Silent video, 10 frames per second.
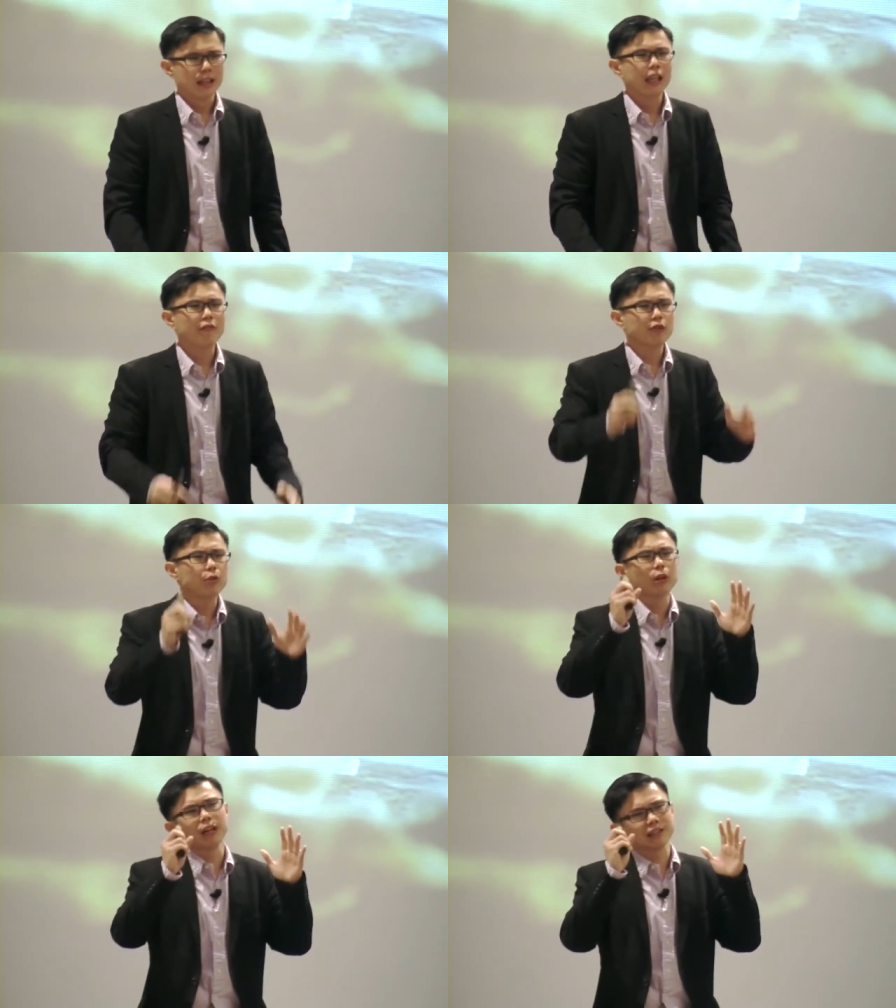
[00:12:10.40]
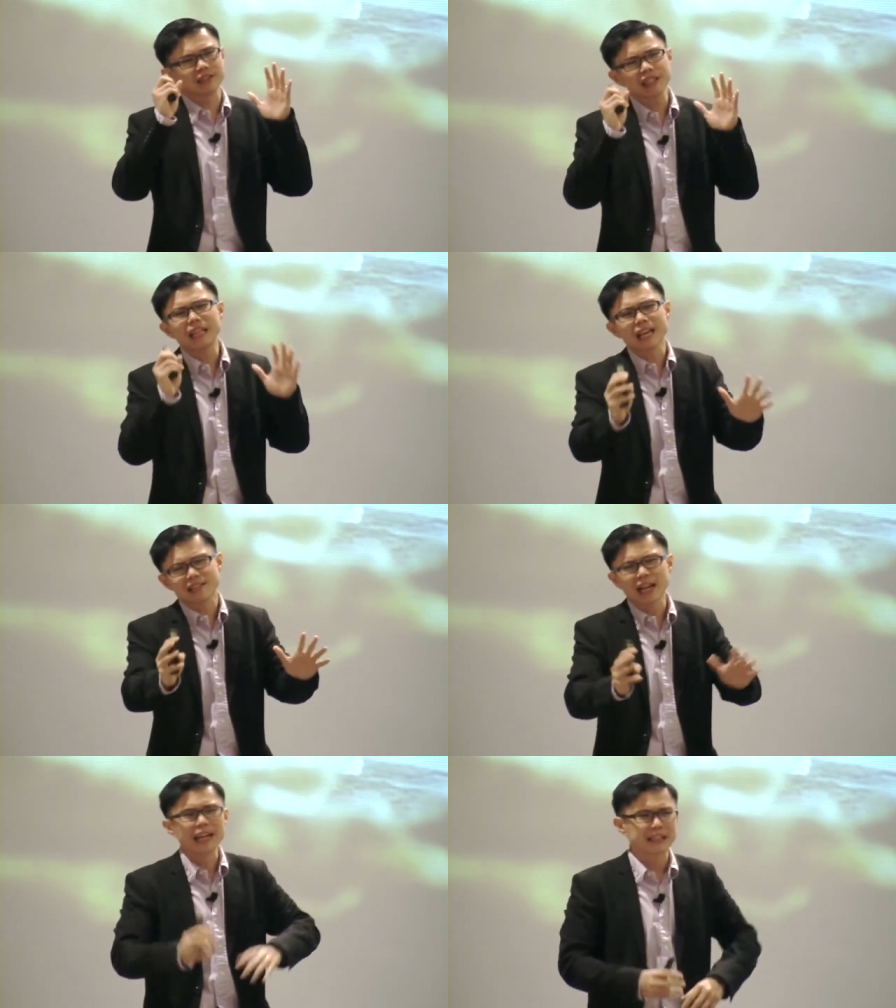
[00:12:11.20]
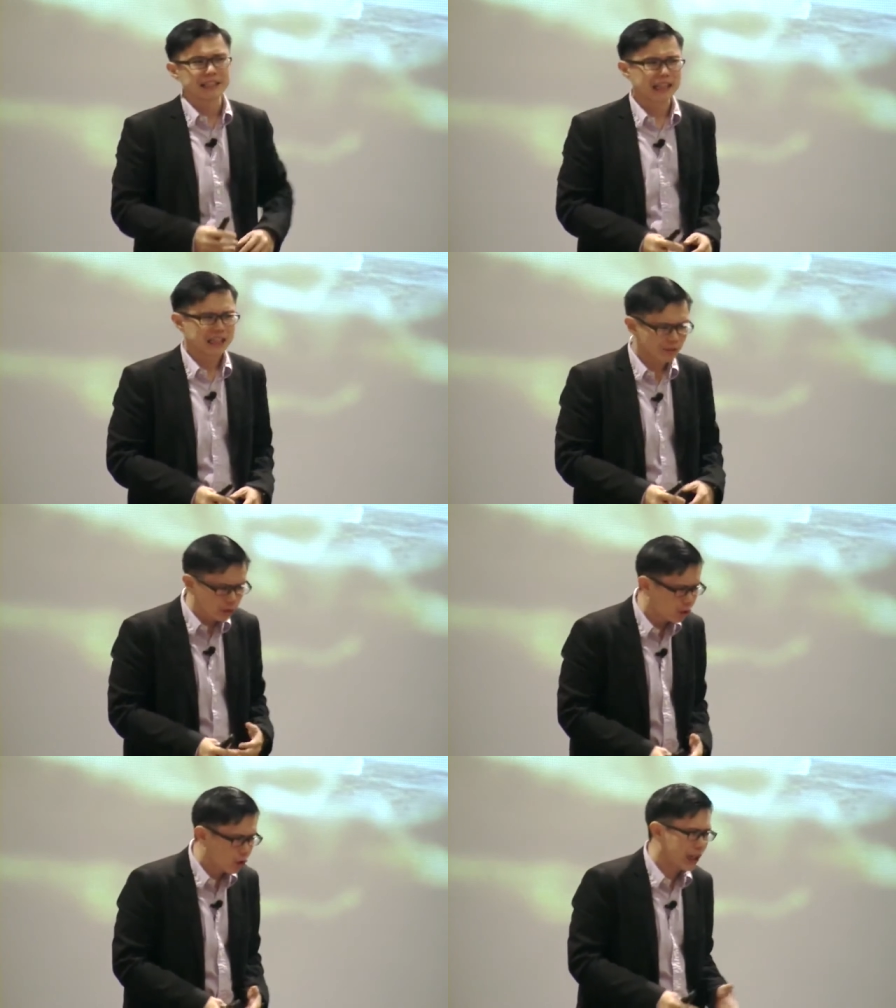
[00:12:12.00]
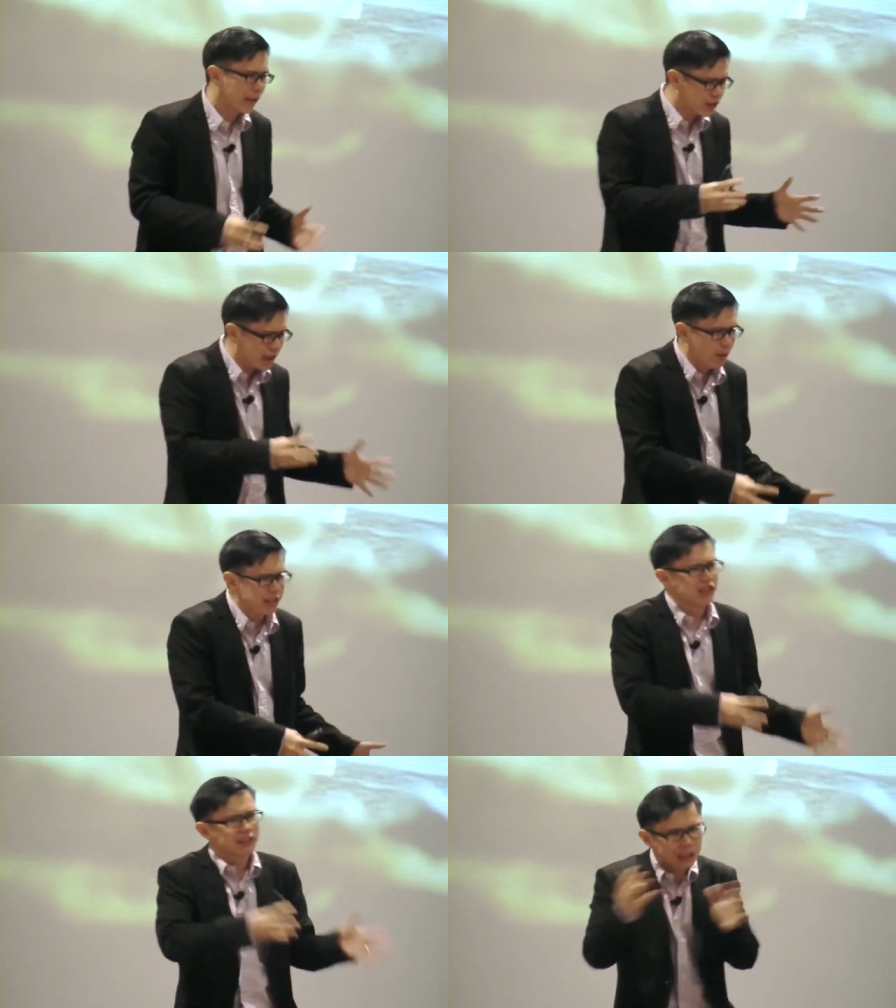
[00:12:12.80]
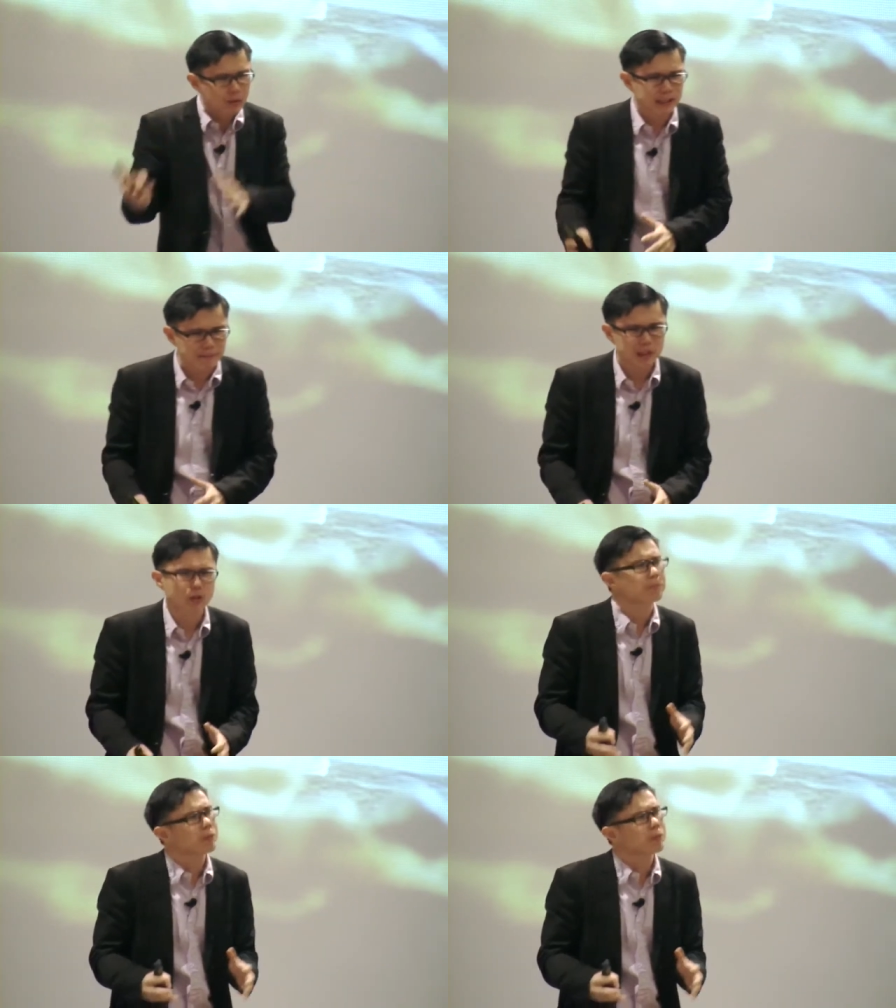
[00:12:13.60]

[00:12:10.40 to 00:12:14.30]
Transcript: if you were a CSI detective, you know that if someone steals something, you